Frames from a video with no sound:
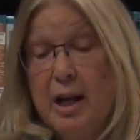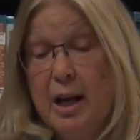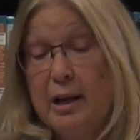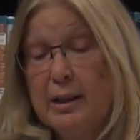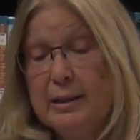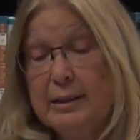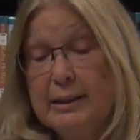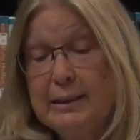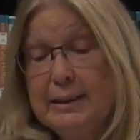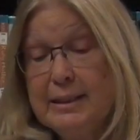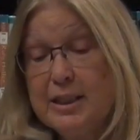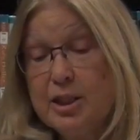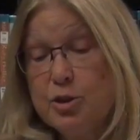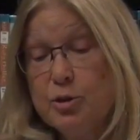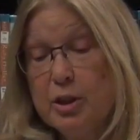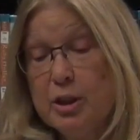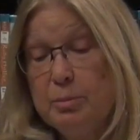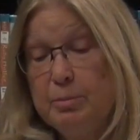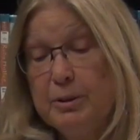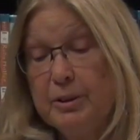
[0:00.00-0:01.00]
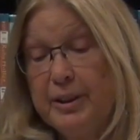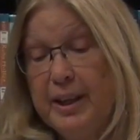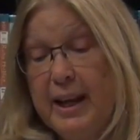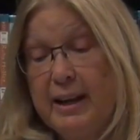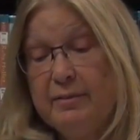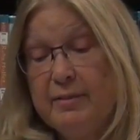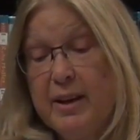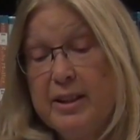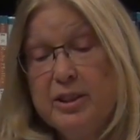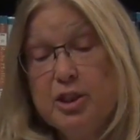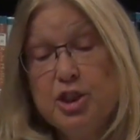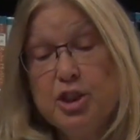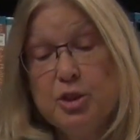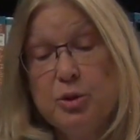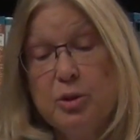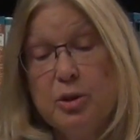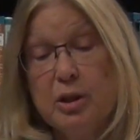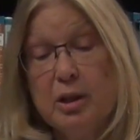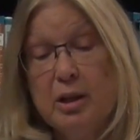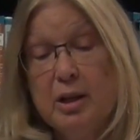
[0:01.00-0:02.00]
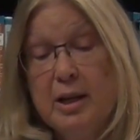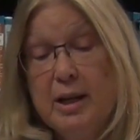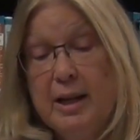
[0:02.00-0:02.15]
a little district built half on the shore